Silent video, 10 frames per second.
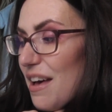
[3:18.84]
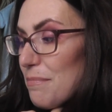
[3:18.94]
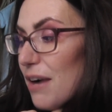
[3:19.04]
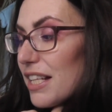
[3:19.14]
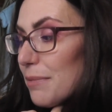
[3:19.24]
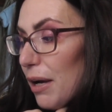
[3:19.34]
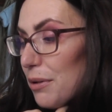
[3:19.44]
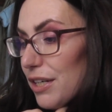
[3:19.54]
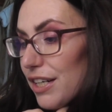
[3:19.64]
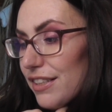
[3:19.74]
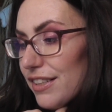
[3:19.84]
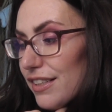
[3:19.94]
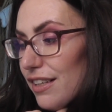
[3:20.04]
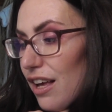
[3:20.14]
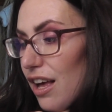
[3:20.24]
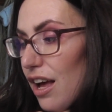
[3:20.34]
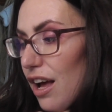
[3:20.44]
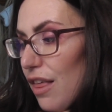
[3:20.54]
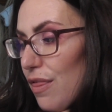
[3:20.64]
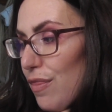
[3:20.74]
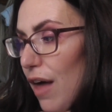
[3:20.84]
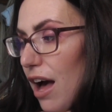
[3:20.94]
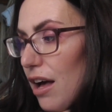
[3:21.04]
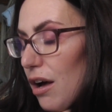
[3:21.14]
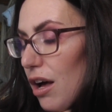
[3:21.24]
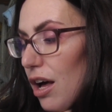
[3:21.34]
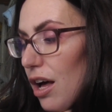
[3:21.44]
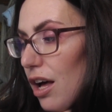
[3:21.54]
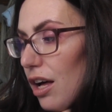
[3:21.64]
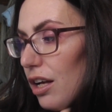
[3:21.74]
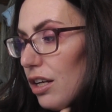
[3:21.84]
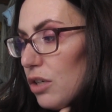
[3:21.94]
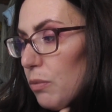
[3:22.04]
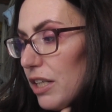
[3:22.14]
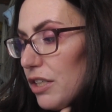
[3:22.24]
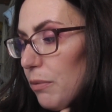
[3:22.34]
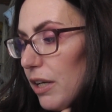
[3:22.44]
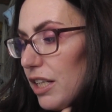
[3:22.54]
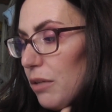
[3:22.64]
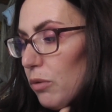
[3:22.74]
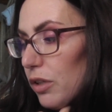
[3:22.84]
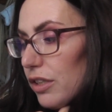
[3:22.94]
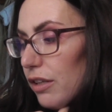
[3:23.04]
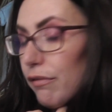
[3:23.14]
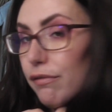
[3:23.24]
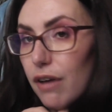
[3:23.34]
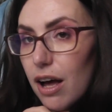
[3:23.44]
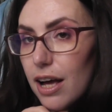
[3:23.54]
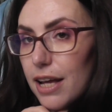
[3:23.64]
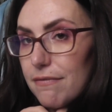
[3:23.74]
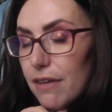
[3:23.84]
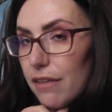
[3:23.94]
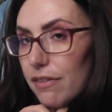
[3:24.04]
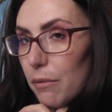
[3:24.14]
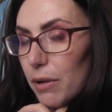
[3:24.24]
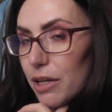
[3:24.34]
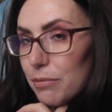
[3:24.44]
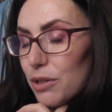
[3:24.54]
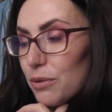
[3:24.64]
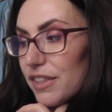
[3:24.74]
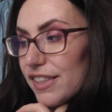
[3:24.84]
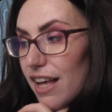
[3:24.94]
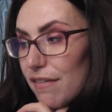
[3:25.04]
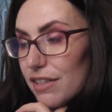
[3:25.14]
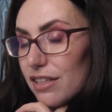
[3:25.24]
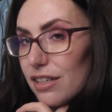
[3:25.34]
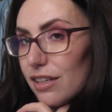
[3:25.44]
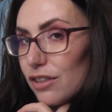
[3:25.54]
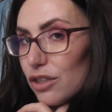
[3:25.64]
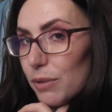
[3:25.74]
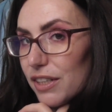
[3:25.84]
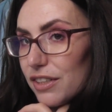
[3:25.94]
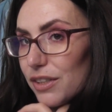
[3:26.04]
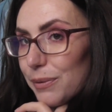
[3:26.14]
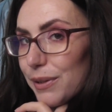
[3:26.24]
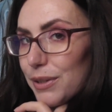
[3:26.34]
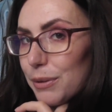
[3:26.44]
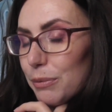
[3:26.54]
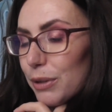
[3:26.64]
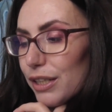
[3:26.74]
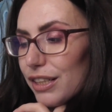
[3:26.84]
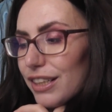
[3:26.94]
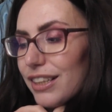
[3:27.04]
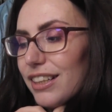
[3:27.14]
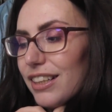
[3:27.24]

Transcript: Pressed powders, that 2020 was 5 and that went up to 7 in 2021.